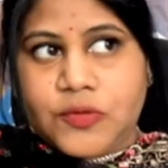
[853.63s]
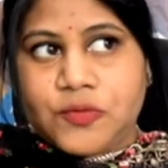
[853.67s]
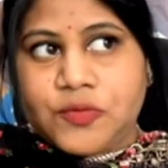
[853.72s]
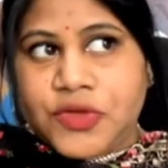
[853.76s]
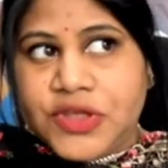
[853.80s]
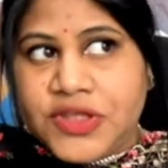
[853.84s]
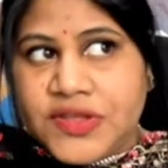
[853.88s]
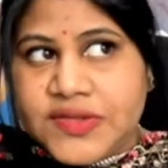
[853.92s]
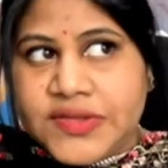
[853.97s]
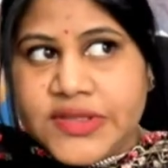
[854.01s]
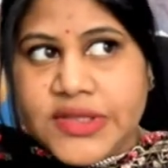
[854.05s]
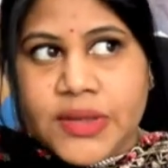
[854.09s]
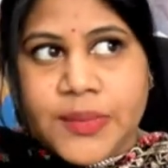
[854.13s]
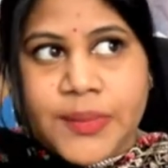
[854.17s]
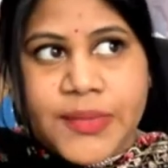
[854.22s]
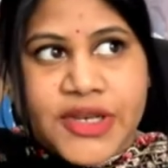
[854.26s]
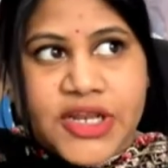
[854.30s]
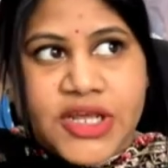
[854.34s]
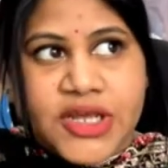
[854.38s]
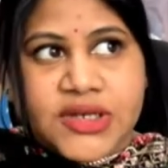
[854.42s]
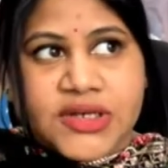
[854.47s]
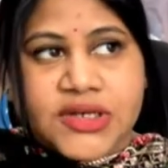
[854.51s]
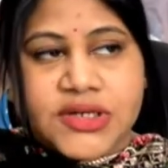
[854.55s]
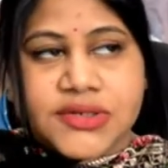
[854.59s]
we
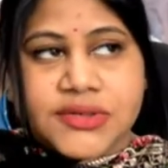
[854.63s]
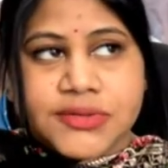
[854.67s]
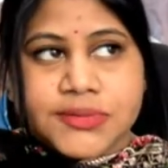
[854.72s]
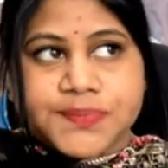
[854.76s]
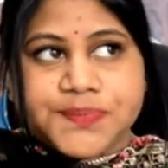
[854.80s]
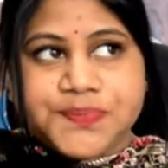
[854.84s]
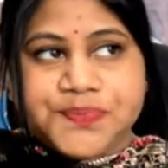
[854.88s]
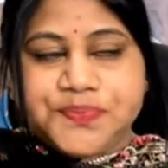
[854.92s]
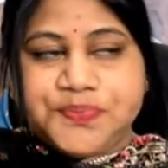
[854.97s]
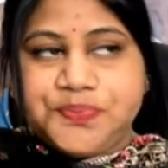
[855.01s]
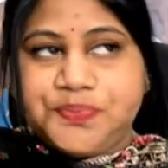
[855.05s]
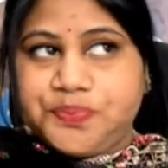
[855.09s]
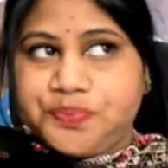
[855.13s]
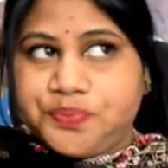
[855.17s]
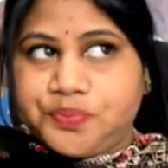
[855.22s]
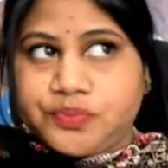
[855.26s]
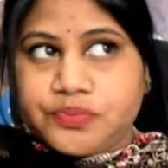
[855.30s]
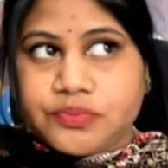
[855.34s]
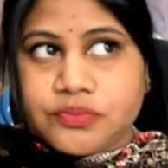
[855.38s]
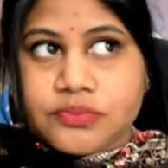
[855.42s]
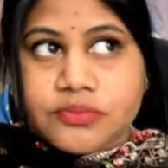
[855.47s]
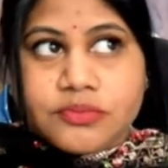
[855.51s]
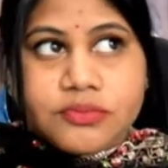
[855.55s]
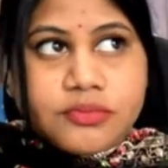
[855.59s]
inseminate it,
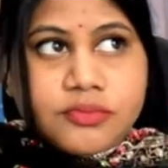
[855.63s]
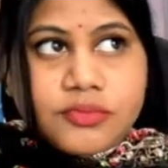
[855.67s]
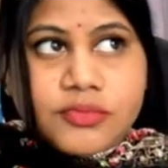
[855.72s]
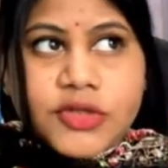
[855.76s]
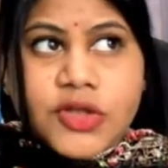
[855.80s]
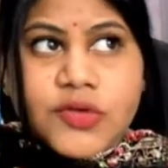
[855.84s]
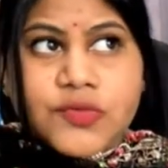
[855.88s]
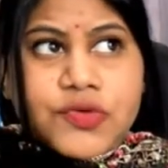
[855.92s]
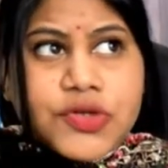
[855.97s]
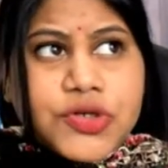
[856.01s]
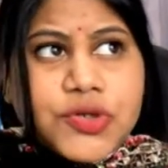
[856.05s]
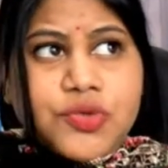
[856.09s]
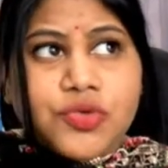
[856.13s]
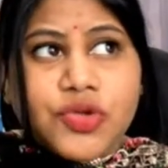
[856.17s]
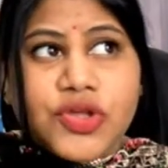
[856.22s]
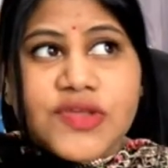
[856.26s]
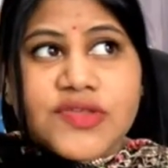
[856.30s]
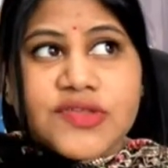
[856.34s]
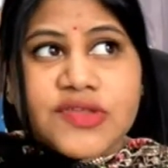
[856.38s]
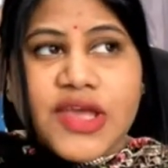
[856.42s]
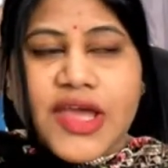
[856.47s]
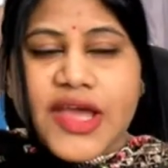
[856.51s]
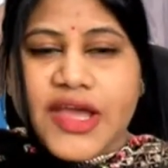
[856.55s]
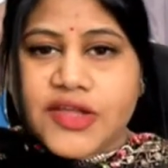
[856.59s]
we do
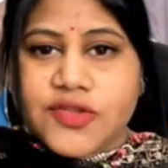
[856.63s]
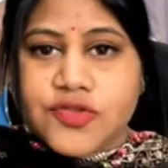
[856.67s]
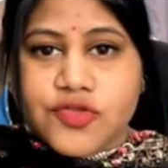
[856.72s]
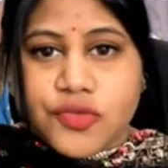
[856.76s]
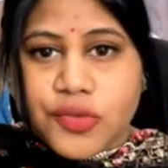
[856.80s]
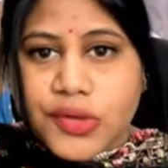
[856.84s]
the scan.